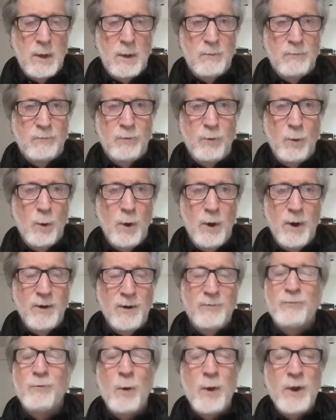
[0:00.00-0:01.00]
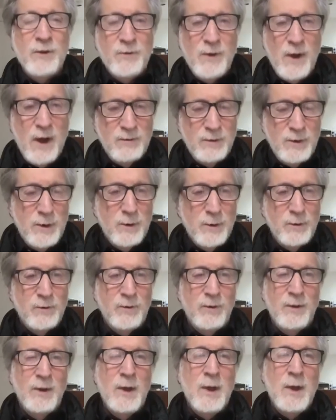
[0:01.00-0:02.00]
for 45
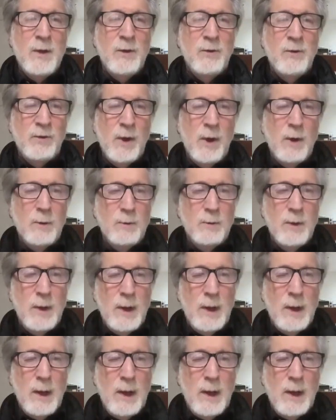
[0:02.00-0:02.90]
years. So